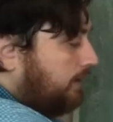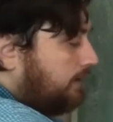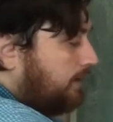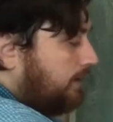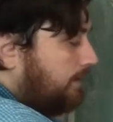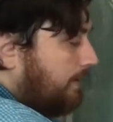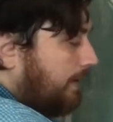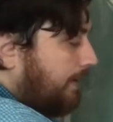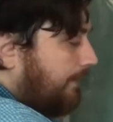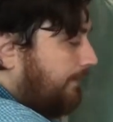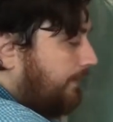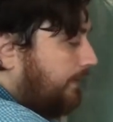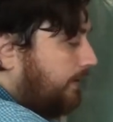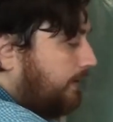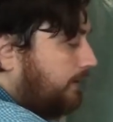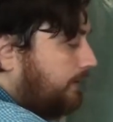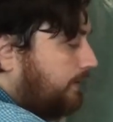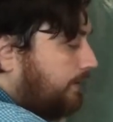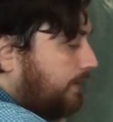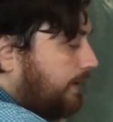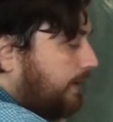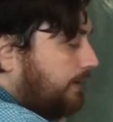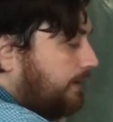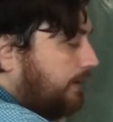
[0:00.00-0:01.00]
So my
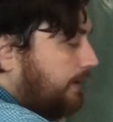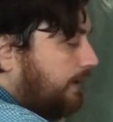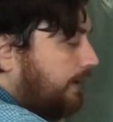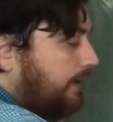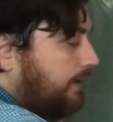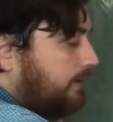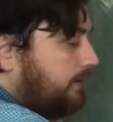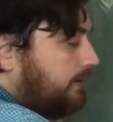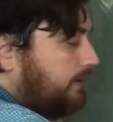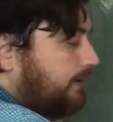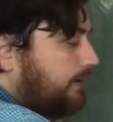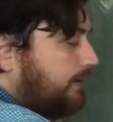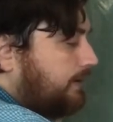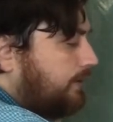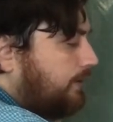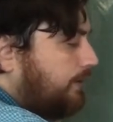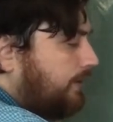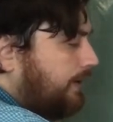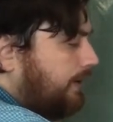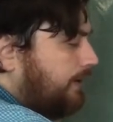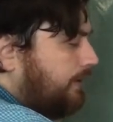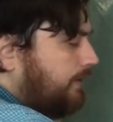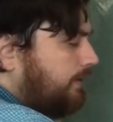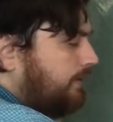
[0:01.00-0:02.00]
first rectangle is
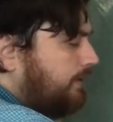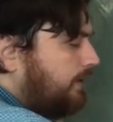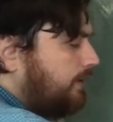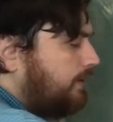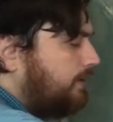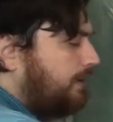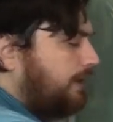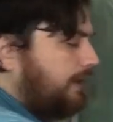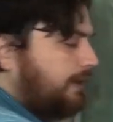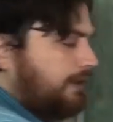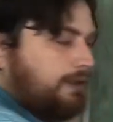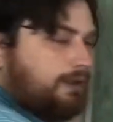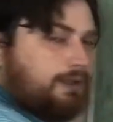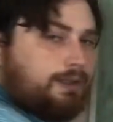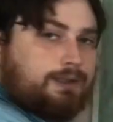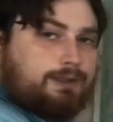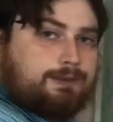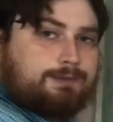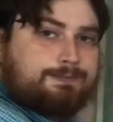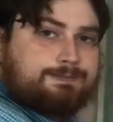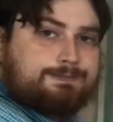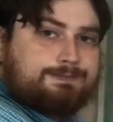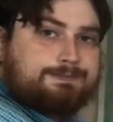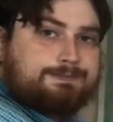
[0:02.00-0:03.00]
going to look like that.